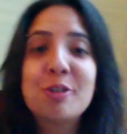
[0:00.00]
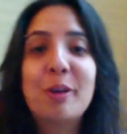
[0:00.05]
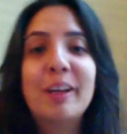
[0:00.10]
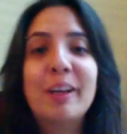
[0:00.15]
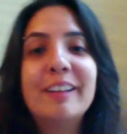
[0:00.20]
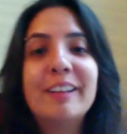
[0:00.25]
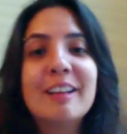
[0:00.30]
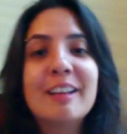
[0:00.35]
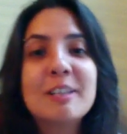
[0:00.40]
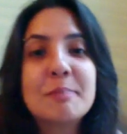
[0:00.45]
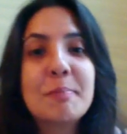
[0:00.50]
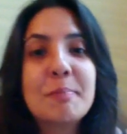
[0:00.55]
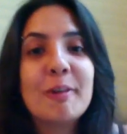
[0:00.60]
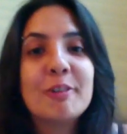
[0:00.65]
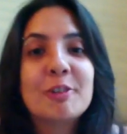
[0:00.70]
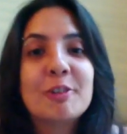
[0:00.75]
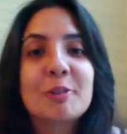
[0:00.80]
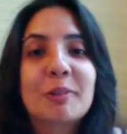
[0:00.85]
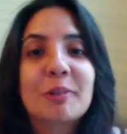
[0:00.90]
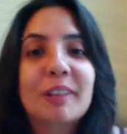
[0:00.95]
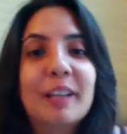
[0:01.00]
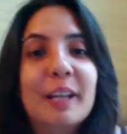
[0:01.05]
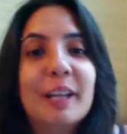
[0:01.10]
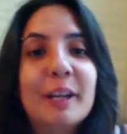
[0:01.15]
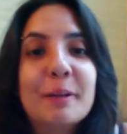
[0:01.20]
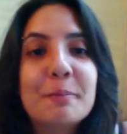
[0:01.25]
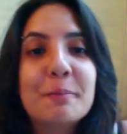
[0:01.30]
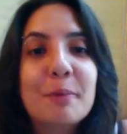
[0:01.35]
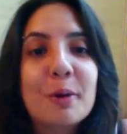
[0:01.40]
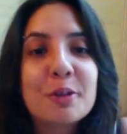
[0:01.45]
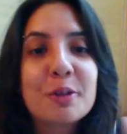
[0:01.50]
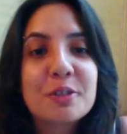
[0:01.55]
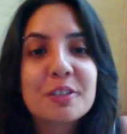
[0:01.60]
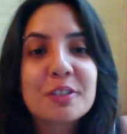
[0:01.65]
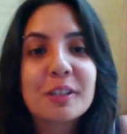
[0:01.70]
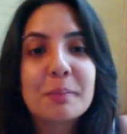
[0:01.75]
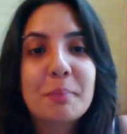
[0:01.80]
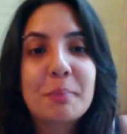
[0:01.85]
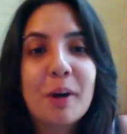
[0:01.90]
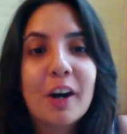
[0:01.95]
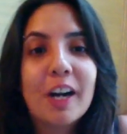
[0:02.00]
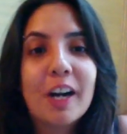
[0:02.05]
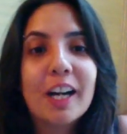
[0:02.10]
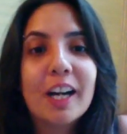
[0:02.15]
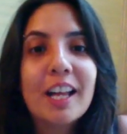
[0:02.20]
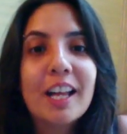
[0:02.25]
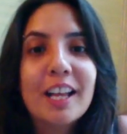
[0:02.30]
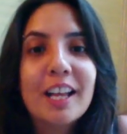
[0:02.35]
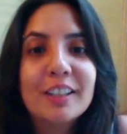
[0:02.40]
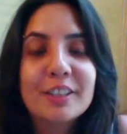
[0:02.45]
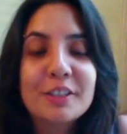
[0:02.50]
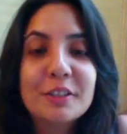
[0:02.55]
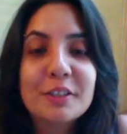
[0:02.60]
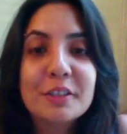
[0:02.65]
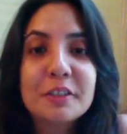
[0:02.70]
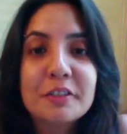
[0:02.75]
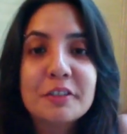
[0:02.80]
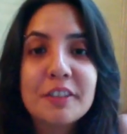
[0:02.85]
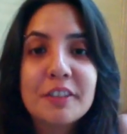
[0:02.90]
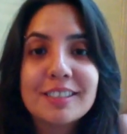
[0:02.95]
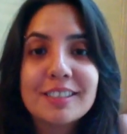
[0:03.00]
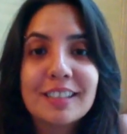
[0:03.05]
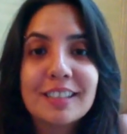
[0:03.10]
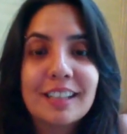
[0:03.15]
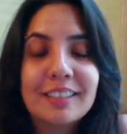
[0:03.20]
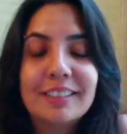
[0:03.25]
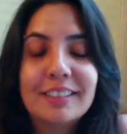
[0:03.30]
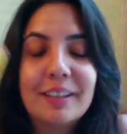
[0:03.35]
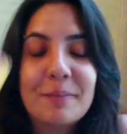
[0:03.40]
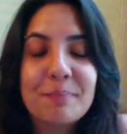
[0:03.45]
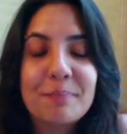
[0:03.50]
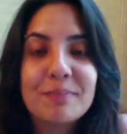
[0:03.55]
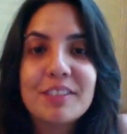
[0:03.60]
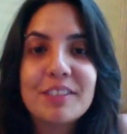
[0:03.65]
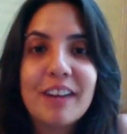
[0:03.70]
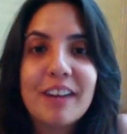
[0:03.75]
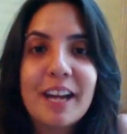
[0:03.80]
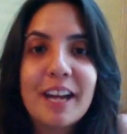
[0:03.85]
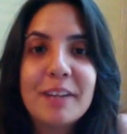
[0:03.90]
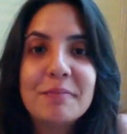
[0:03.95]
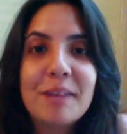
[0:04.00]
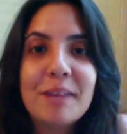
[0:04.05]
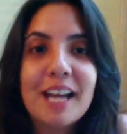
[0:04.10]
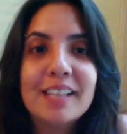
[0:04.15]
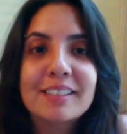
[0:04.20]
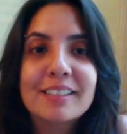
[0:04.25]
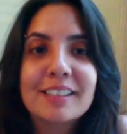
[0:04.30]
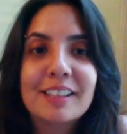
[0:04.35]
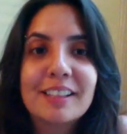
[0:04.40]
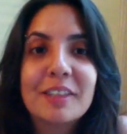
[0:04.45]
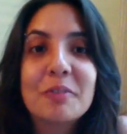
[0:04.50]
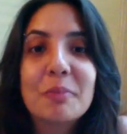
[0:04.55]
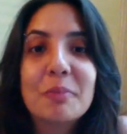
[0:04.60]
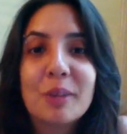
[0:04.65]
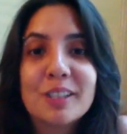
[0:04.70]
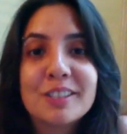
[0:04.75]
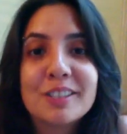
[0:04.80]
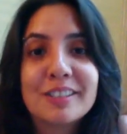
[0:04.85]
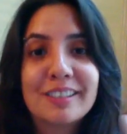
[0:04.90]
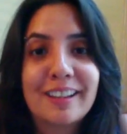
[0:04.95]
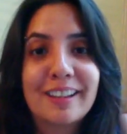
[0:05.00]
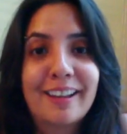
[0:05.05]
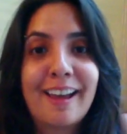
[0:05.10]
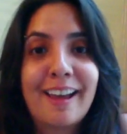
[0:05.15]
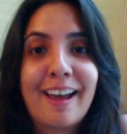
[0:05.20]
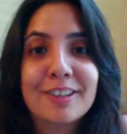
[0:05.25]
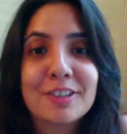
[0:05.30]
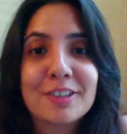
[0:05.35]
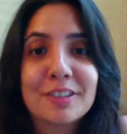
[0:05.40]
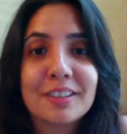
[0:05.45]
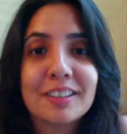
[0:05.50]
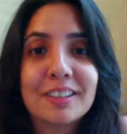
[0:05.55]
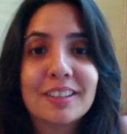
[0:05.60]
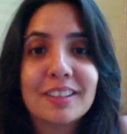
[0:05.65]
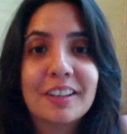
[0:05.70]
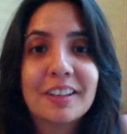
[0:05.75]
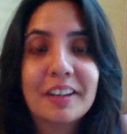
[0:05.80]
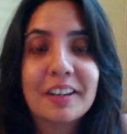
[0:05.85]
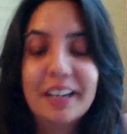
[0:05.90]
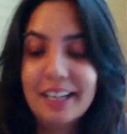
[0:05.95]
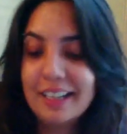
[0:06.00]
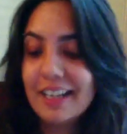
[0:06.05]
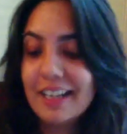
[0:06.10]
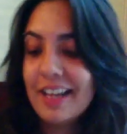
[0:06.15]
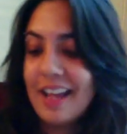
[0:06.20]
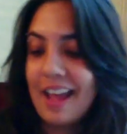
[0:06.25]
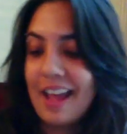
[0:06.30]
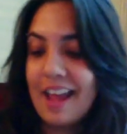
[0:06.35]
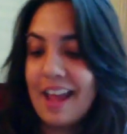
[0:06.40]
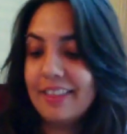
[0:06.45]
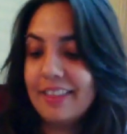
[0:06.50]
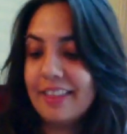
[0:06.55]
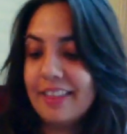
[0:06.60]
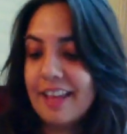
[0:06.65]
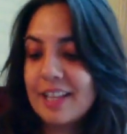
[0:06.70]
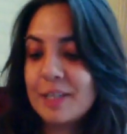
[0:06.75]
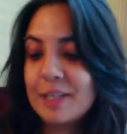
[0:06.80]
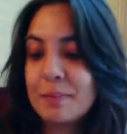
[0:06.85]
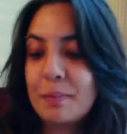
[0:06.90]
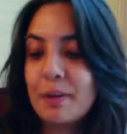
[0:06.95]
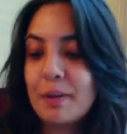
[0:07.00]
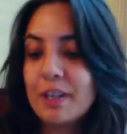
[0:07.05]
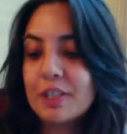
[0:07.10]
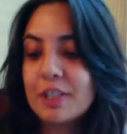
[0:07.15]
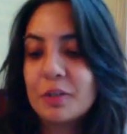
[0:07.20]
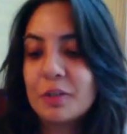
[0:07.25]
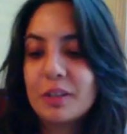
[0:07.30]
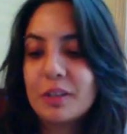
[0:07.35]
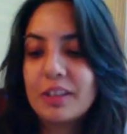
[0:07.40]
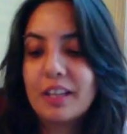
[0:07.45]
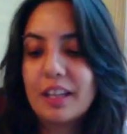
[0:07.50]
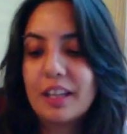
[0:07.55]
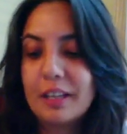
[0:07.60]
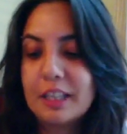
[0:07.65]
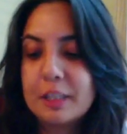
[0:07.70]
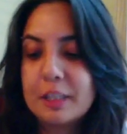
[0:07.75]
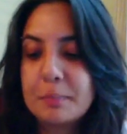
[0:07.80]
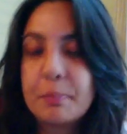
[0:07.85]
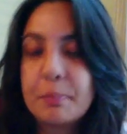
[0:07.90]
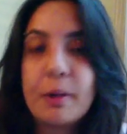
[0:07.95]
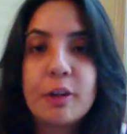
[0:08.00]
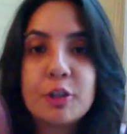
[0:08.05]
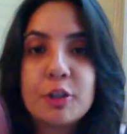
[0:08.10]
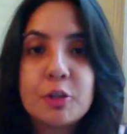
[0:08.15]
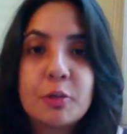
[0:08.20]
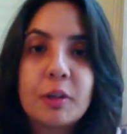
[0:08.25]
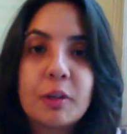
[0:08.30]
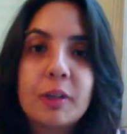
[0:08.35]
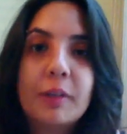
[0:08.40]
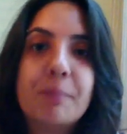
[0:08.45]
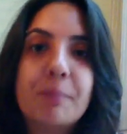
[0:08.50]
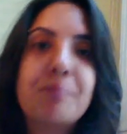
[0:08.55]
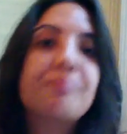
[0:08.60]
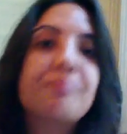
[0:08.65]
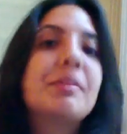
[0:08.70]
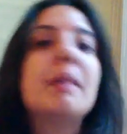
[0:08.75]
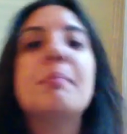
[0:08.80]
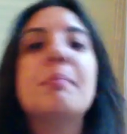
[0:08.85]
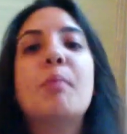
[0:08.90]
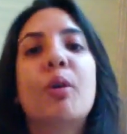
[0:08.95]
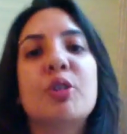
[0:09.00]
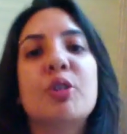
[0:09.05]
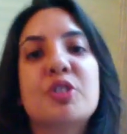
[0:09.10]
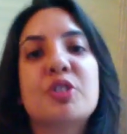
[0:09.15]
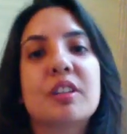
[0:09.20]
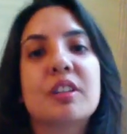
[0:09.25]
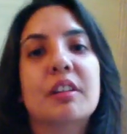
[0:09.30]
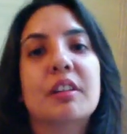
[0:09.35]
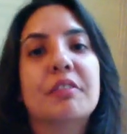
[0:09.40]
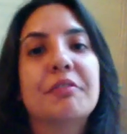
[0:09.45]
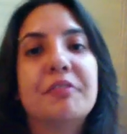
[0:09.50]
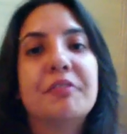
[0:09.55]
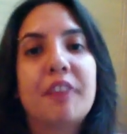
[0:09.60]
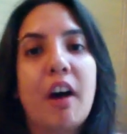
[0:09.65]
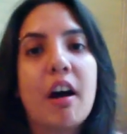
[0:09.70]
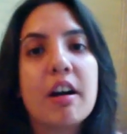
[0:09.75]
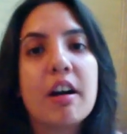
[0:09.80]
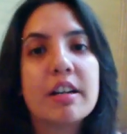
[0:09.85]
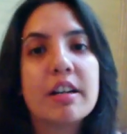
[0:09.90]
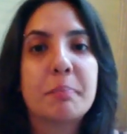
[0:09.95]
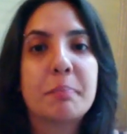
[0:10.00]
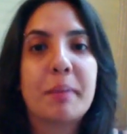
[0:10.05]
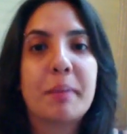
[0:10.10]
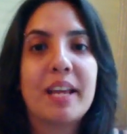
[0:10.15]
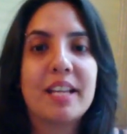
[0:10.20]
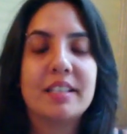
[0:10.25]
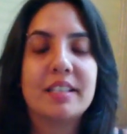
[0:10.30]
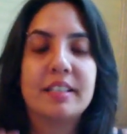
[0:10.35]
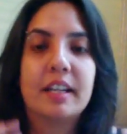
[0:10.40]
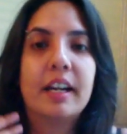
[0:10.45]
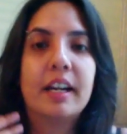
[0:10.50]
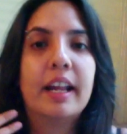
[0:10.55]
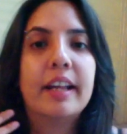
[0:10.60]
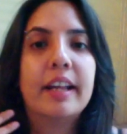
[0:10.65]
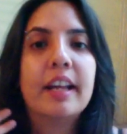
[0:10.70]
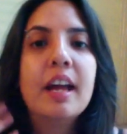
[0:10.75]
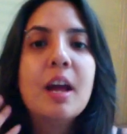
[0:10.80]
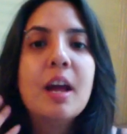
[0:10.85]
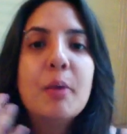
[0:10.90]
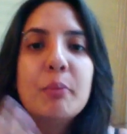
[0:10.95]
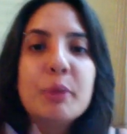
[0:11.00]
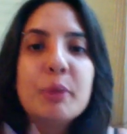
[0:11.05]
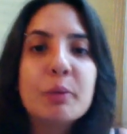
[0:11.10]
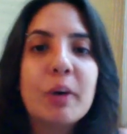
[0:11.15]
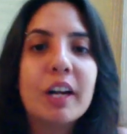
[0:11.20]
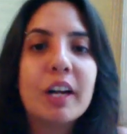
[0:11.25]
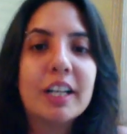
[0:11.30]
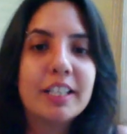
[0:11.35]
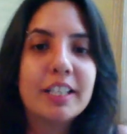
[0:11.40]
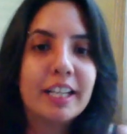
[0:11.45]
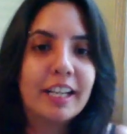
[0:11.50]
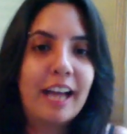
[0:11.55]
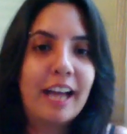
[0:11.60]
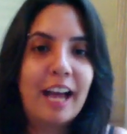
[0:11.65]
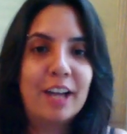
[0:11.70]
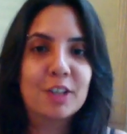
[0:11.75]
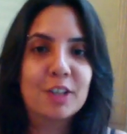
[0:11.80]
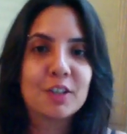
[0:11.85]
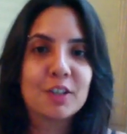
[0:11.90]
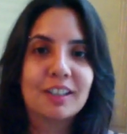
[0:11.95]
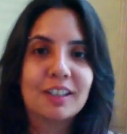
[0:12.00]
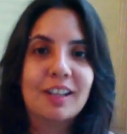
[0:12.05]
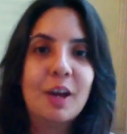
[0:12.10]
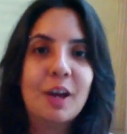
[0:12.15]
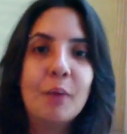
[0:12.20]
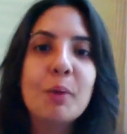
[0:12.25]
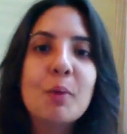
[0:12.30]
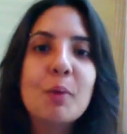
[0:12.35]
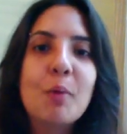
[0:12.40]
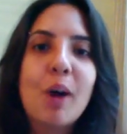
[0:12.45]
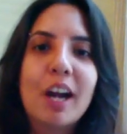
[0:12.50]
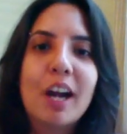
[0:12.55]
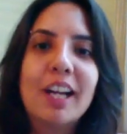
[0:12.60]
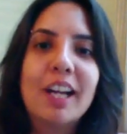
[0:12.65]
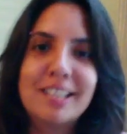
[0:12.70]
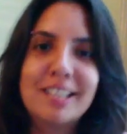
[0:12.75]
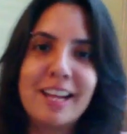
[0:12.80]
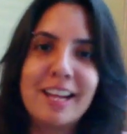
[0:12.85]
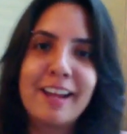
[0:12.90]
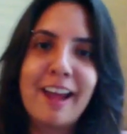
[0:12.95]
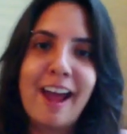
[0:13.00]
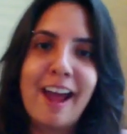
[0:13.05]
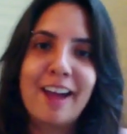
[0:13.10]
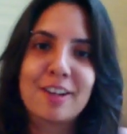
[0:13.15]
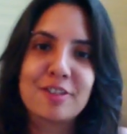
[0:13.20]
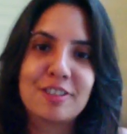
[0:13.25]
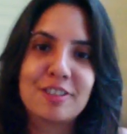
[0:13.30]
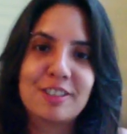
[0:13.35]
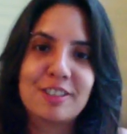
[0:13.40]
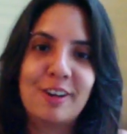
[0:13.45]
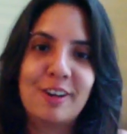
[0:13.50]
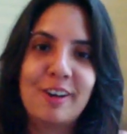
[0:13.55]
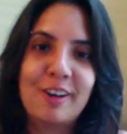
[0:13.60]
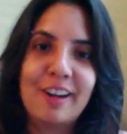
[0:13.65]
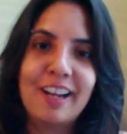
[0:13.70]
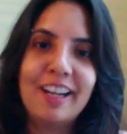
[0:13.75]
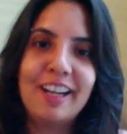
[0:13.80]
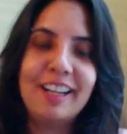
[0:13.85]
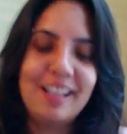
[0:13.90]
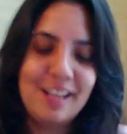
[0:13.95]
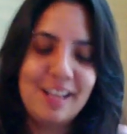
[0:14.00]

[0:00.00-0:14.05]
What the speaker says: in the spiritual and emotional part, the universe, the divine masculine wants to take action. All right. In their spiritual, spiritual, emotional heart space, they're like, we want to take action. We want to take action. All right.